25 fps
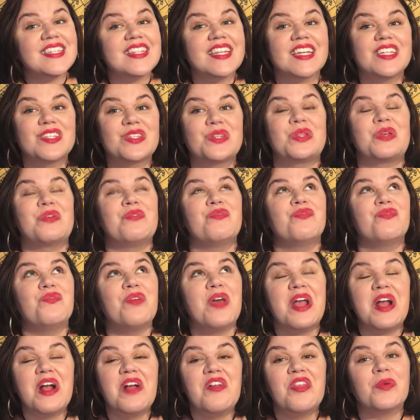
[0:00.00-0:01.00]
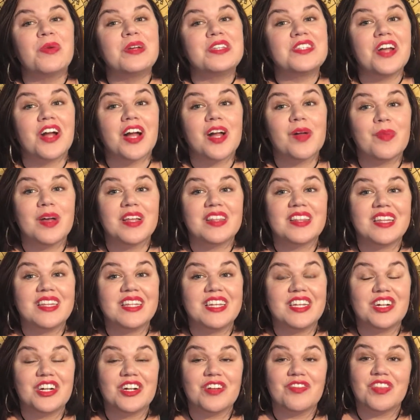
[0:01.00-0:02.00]
I think it's only fair that we talk about the
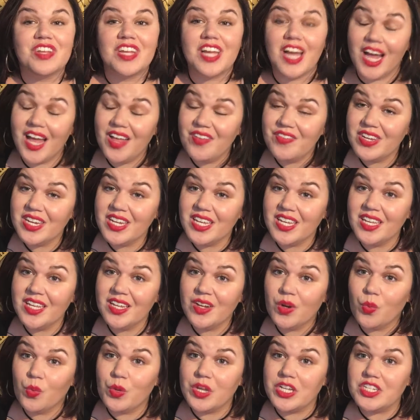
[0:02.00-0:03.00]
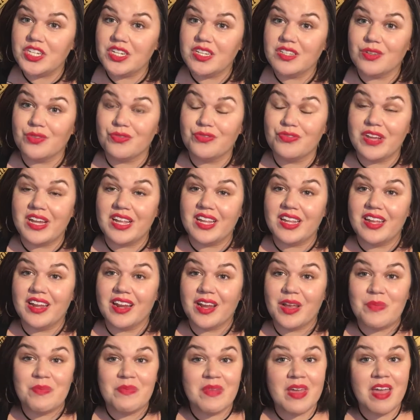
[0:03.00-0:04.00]
leader of the Covenant, which is Ophelia
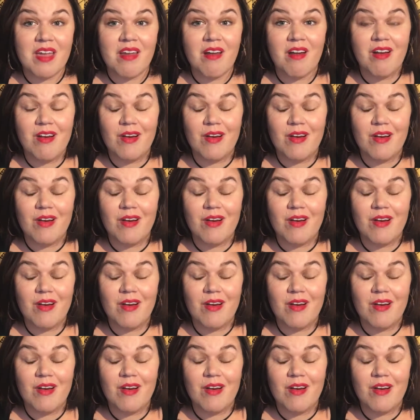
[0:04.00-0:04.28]
Camejo.